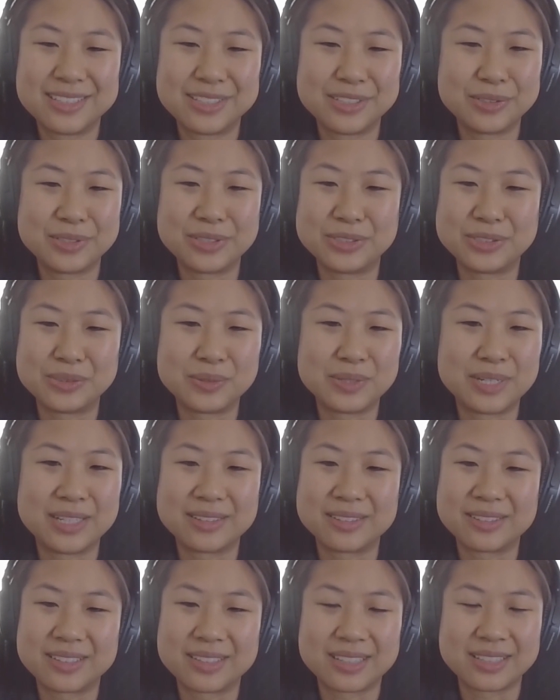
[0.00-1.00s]
You can do
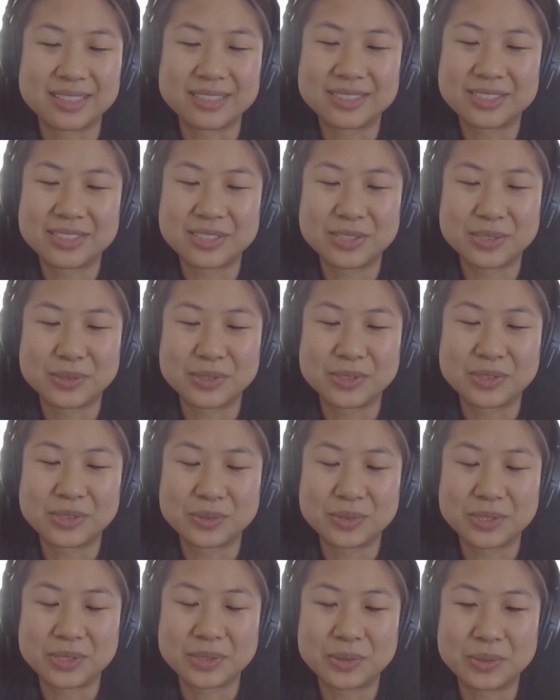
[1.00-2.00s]
other things too, which
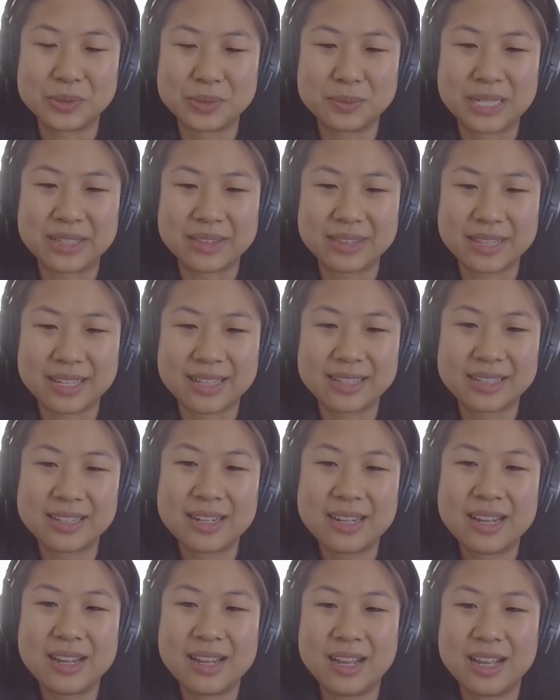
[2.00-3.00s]
is really cool about that.
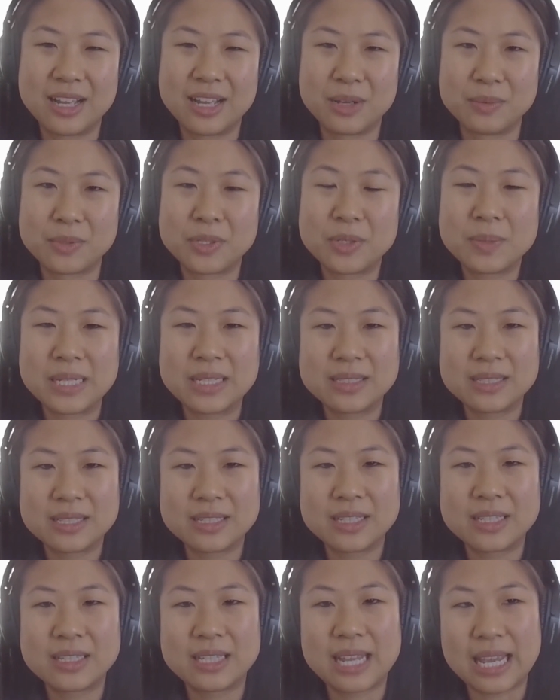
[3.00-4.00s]

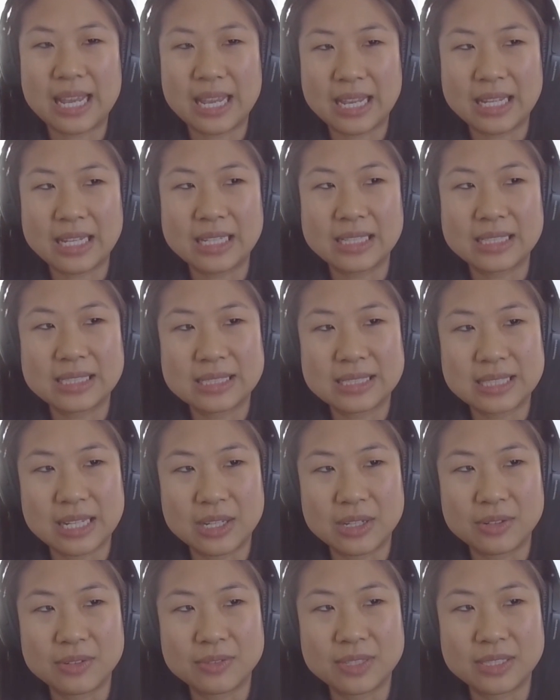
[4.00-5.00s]
Humanitarian aid
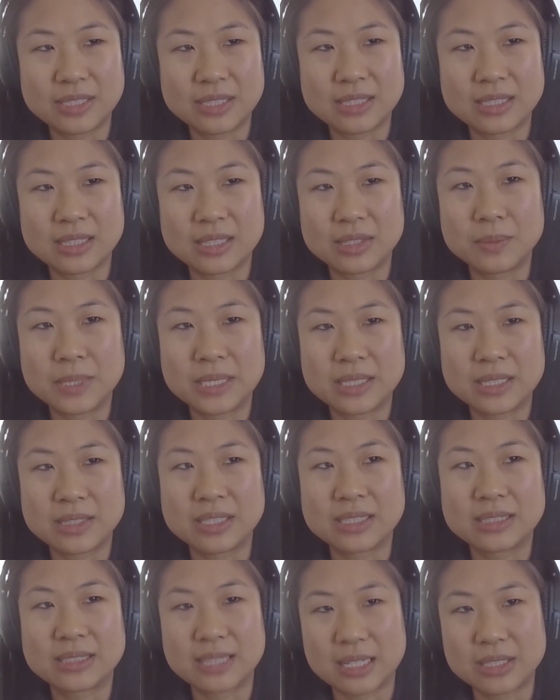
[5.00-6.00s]
itself and the
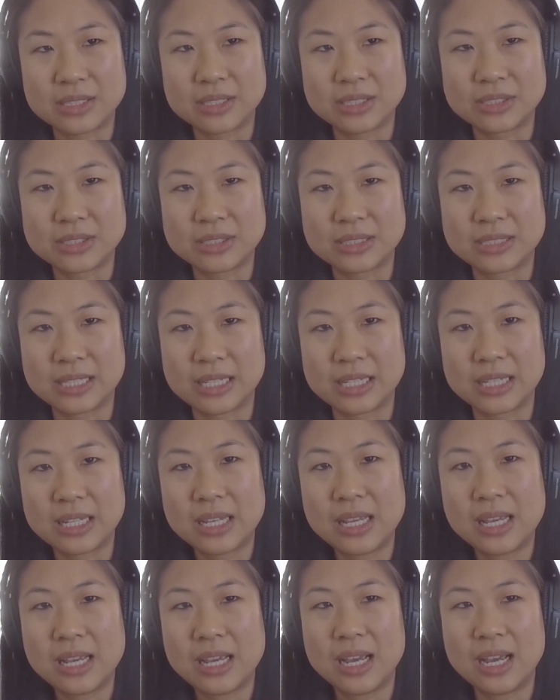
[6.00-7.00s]
humanitarian sector, I should say,
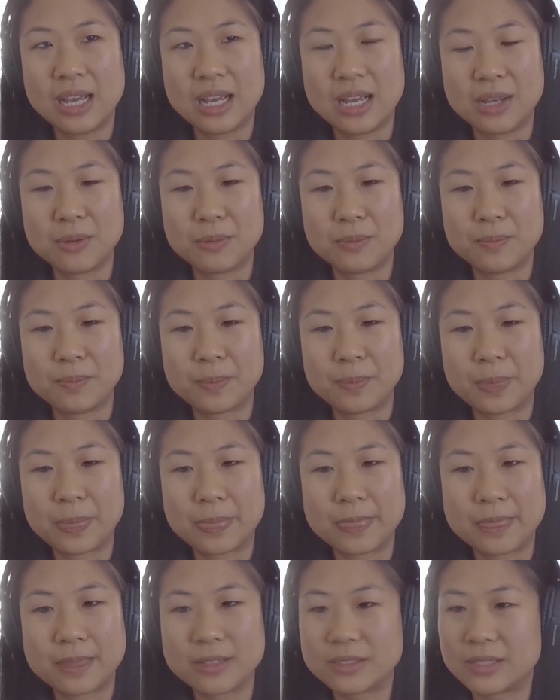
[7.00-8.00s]

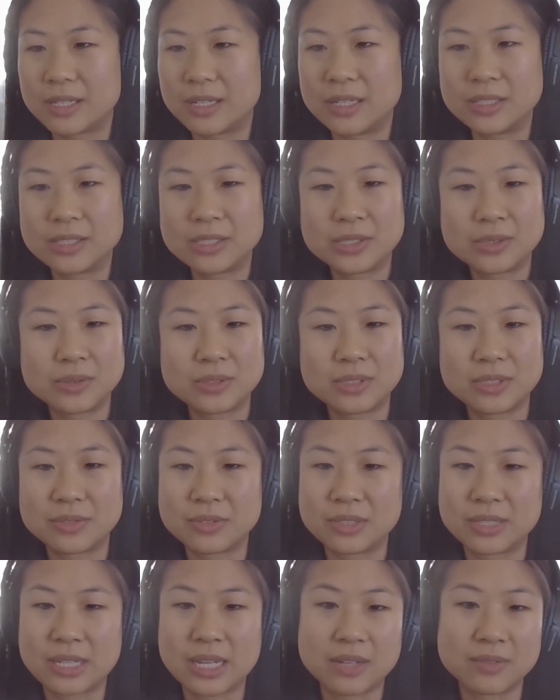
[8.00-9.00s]
there's also
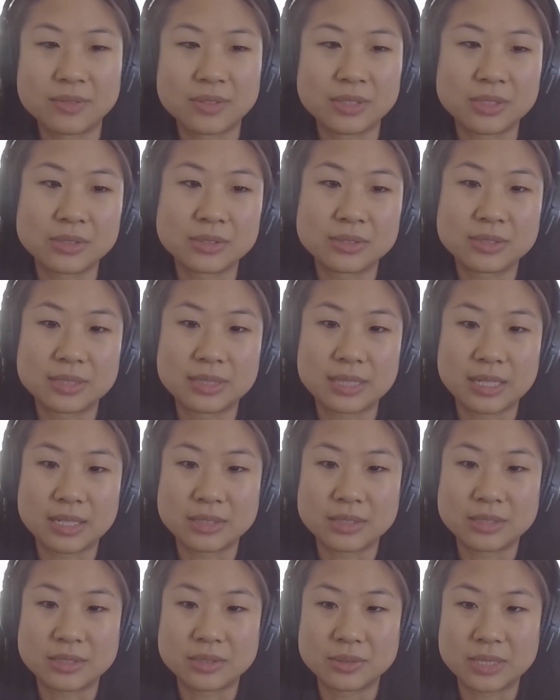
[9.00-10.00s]
different avenues to get
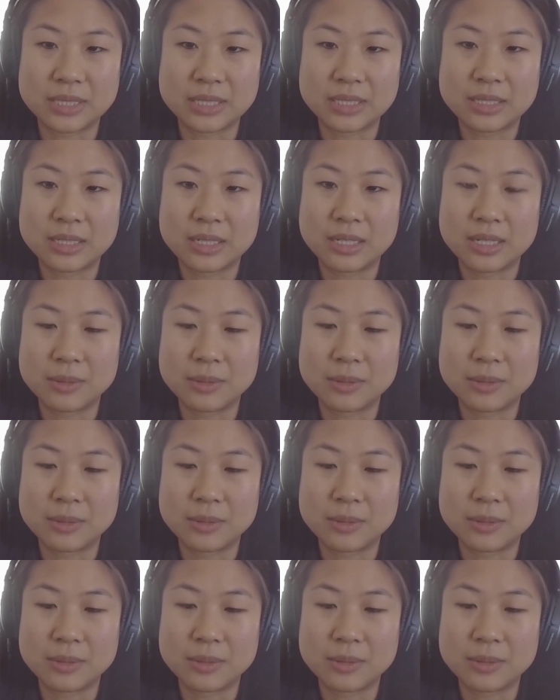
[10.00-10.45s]
into it.